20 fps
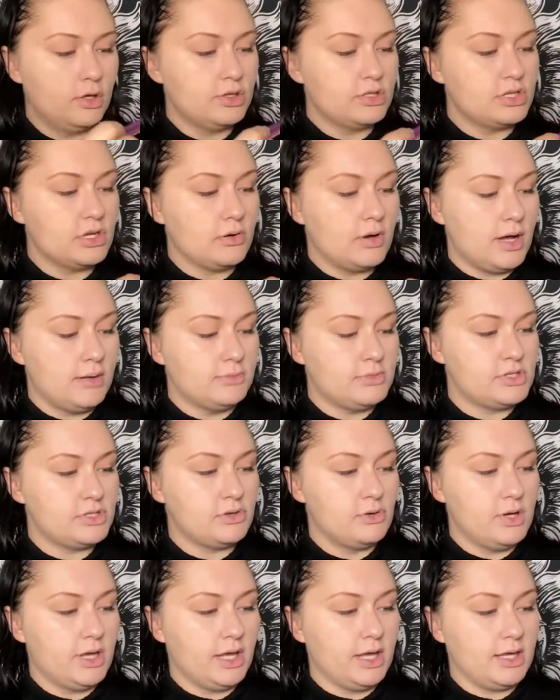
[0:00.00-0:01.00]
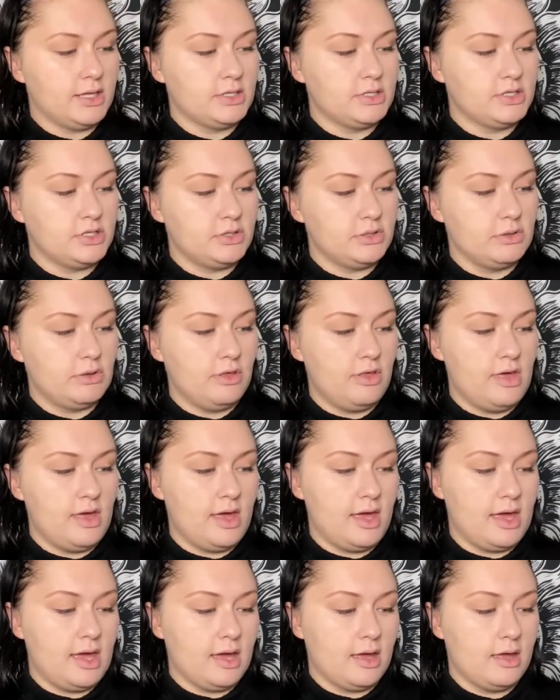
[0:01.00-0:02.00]
So I'm just going into
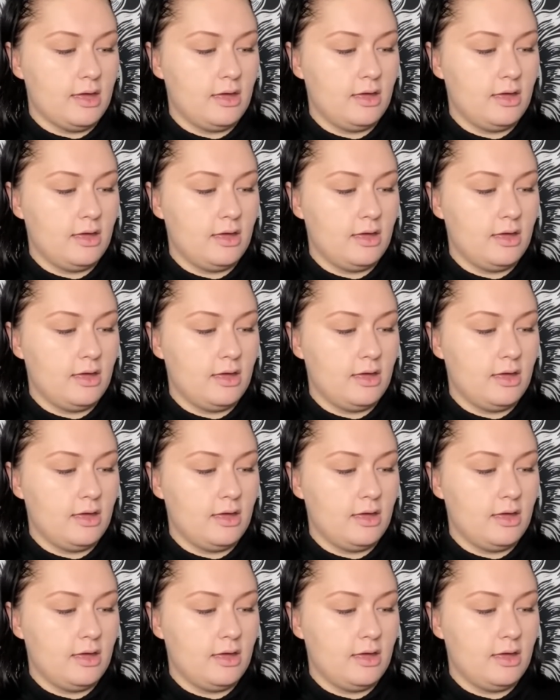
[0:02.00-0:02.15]
the